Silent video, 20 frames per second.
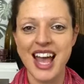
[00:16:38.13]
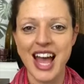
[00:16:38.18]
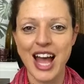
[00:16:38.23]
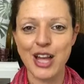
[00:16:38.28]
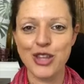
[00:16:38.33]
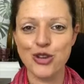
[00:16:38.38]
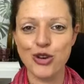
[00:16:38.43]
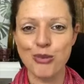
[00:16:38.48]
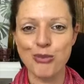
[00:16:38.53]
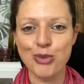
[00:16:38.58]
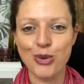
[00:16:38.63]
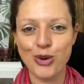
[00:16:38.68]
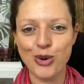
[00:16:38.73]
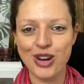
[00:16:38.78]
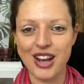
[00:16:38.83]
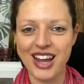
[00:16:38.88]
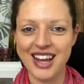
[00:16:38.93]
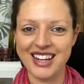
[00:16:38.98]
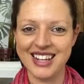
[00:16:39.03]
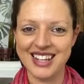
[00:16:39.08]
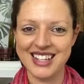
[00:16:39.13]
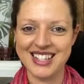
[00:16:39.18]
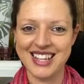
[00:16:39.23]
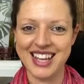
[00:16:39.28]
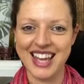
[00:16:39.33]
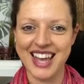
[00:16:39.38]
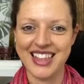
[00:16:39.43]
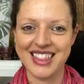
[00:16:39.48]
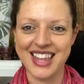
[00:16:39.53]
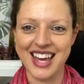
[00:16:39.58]
and you're more likely to
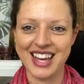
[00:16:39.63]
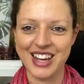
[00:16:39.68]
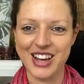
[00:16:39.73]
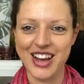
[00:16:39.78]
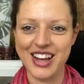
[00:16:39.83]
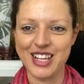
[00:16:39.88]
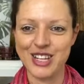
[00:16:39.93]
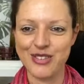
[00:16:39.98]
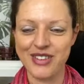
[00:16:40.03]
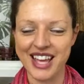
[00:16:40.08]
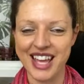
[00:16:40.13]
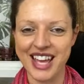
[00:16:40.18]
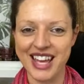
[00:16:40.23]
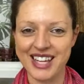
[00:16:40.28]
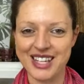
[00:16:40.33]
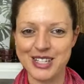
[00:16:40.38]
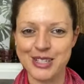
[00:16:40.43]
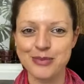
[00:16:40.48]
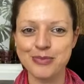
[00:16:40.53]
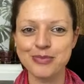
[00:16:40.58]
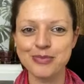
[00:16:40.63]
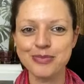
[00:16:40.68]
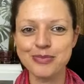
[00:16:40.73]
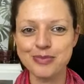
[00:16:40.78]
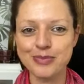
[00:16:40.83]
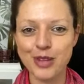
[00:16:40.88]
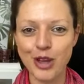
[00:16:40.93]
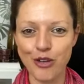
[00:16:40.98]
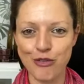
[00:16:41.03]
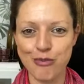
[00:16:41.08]
get that kind of hit
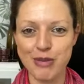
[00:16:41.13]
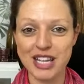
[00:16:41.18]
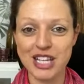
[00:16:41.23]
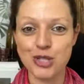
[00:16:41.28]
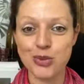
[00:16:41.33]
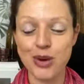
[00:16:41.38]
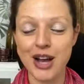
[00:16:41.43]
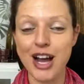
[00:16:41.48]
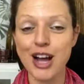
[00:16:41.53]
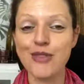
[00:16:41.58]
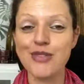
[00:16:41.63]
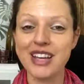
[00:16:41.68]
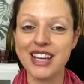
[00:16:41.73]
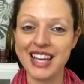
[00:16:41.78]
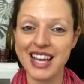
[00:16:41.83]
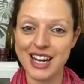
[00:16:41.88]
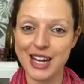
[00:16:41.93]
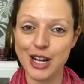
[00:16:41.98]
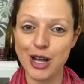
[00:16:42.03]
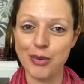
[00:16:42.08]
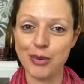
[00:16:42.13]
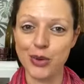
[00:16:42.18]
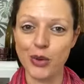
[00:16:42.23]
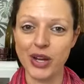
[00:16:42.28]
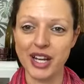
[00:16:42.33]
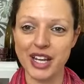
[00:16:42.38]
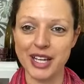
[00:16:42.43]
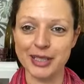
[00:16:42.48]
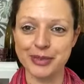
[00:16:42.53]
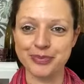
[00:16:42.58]
of B12 and get it up
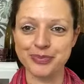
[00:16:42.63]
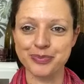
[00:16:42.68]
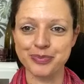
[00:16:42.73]
quicker.